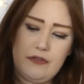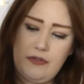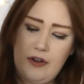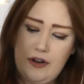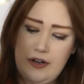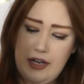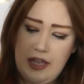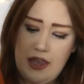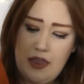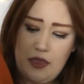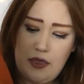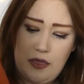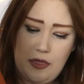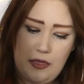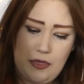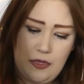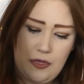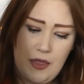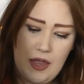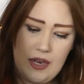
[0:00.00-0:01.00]
very
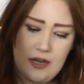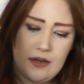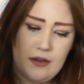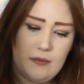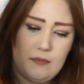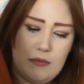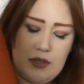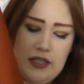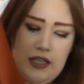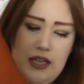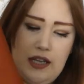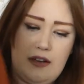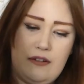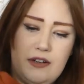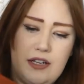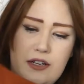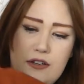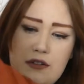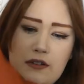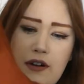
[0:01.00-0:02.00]
thin
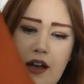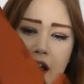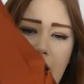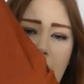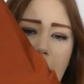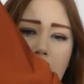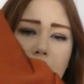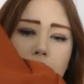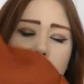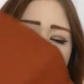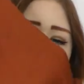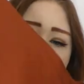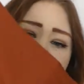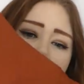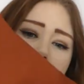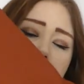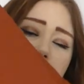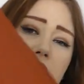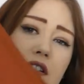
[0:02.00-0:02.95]
material. Oh, that's